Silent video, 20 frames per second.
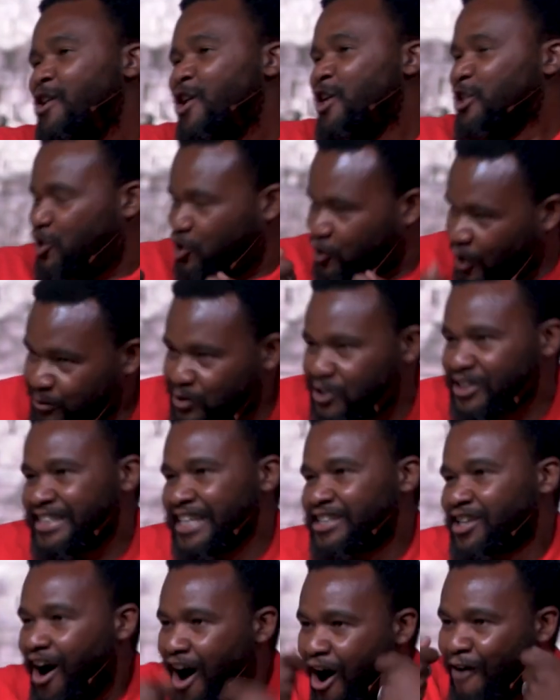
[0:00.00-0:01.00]
Scripture
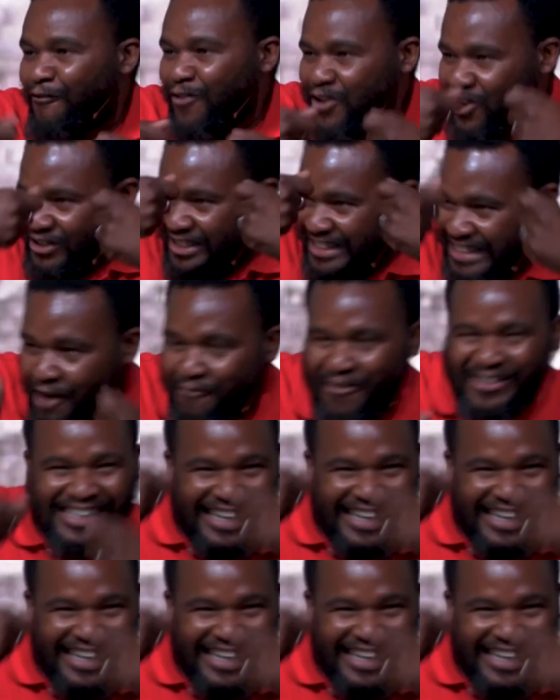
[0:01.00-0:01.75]
says, offer yourself as a